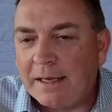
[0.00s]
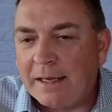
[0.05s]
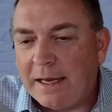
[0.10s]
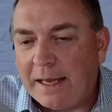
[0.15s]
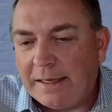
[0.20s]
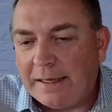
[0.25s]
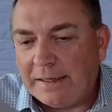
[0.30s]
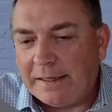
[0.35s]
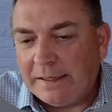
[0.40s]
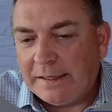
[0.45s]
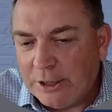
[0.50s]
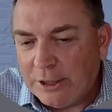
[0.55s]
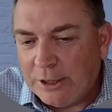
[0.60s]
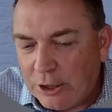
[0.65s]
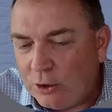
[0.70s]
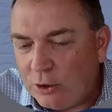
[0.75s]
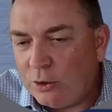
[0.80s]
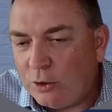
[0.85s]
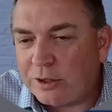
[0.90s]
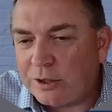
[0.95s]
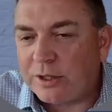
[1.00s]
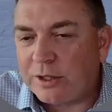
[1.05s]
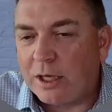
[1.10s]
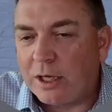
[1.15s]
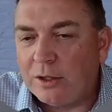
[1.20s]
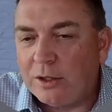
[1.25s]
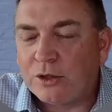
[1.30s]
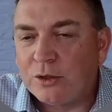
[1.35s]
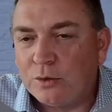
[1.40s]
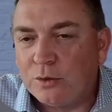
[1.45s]
use those
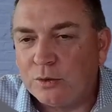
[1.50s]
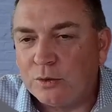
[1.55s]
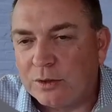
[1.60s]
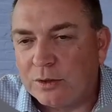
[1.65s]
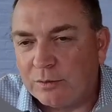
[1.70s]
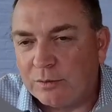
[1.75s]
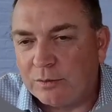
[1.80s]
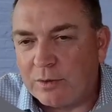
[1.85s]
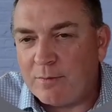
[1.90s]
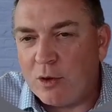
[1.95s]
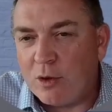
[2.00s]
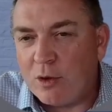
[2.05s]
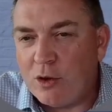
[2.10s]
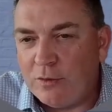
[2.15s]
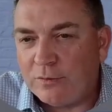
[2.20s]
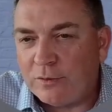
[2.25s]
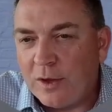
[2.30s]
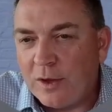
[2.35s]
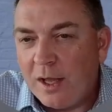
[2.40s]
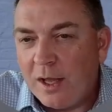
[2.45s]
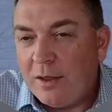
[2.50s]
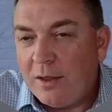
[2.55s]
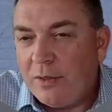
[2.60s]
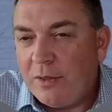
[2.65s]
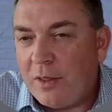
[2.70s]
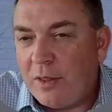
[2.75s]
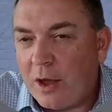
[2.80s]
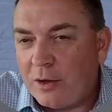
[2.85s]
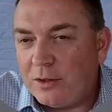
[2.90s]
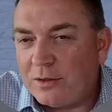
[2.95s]
tools to remove
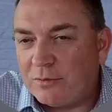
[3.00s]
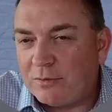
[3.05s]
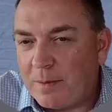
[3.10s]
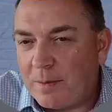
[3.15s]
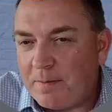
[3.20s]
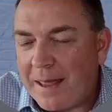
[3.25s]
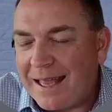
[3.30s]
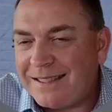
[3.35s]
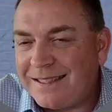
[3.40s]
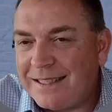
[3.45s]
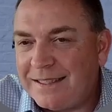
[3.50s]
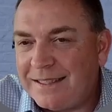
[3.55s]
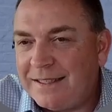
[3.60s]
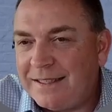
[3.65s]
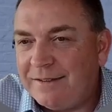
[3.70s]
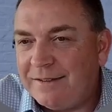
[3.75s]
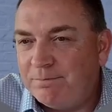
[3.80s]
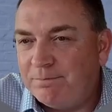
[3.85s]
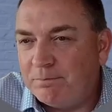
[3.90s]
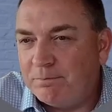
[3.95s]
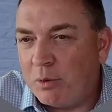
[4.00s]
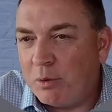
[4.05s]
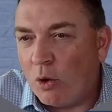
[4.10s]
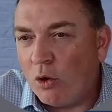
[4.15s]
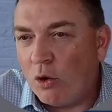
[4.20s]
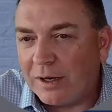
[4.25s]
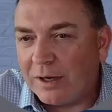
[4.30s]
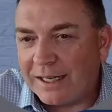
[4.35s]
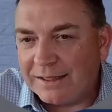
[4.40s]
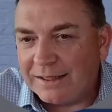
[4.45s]
those repetitive,
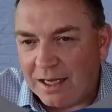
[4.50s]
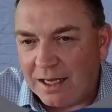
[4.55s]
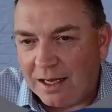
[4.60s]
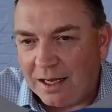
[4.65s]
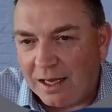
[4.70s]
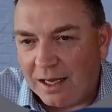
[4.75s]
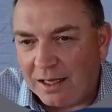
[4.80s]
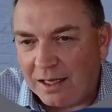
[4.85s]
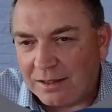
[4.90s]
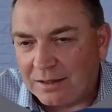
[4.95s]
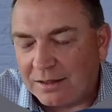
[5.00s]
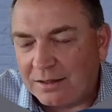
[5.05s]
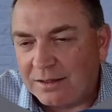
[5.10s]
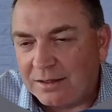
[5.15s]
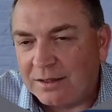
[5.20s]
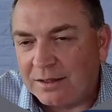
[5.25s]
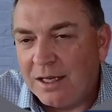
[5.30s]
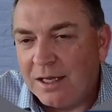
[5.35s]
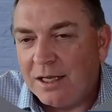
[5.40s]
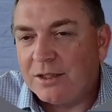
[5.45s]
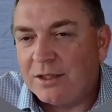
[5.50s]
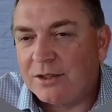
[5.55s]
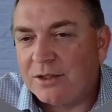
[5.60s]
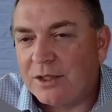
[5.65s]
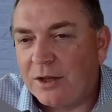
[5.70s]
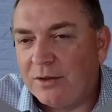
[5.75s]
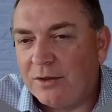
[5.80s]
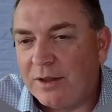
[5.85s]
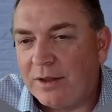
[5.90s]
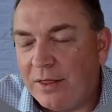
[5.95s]
boring tasks so
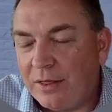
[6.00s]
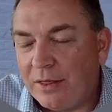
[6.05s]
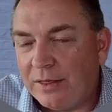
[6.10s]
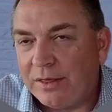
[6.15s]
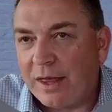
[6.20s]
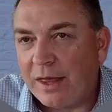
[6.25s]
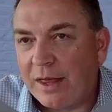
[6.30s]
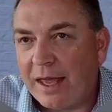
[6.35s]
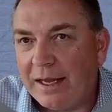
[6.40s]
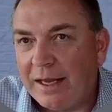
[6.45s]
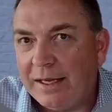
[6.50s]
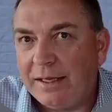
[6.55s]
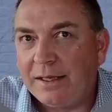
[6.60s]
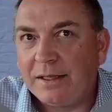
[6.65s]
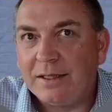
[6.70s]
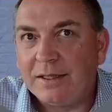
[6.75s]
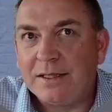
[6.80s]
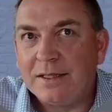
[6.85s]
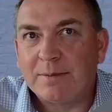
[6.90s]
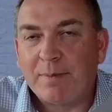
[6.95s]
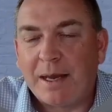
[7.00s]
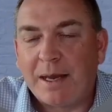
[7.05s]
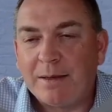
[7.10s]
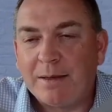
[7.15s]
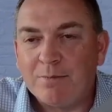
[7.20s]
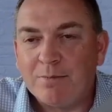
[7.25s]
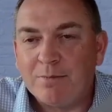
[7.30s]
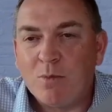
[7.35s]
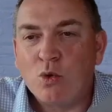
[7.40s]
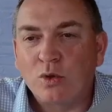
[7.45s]
that they can spend
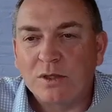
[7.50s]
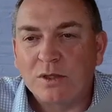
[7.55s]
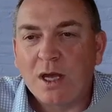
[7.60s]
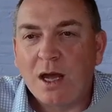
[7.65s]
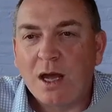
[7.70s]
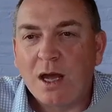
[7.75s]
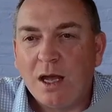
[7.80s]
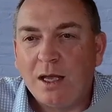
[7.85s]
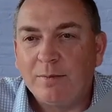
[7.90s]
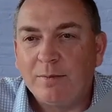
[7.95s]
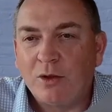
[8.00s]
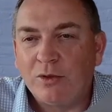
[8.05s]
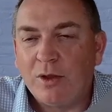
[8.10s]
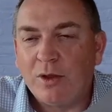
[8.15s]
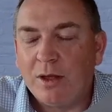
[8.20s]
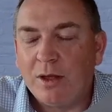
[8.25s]
more time on the,